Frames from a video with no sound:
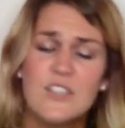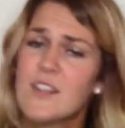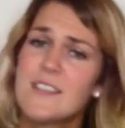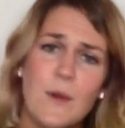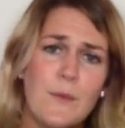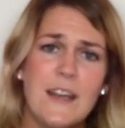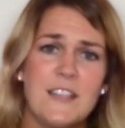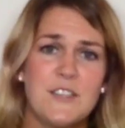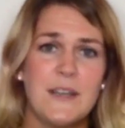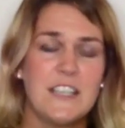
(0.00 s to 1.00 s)
So that's one way
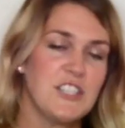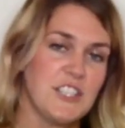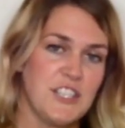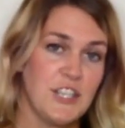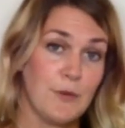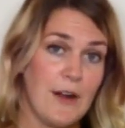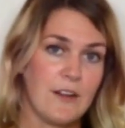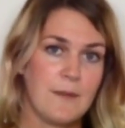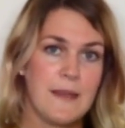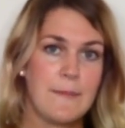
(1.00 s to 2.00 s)
to do it, is just in your
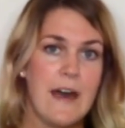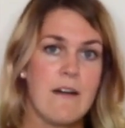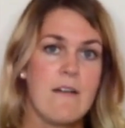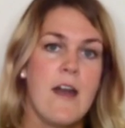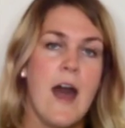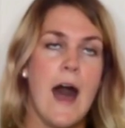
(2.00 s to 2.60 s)
welcome email.